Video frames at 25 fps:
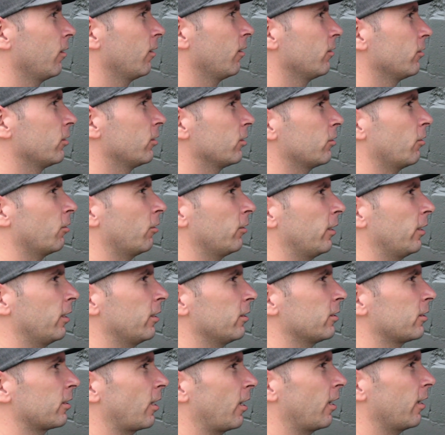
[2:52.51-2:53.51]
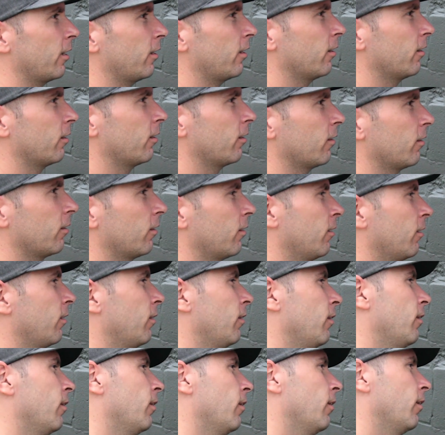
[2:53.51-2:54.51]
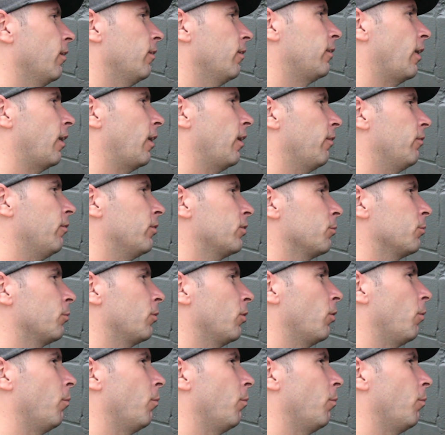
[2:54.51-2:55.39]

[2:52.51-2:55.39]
just go on the inside. That'll leave you some little